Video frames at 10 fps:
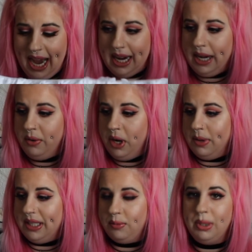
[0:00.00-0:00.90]
And I don't know,
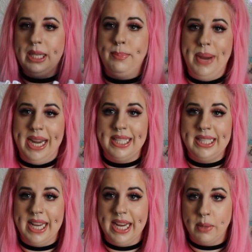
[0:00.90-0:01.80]
it's really
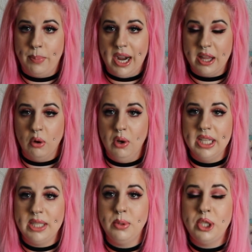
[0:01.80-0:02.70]
basic, but I thought
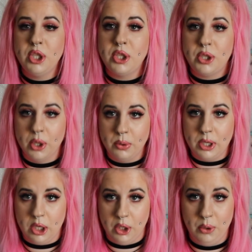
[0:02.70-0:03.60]
this was just so
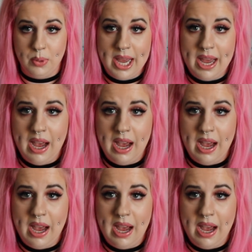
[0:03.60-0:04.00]
cute.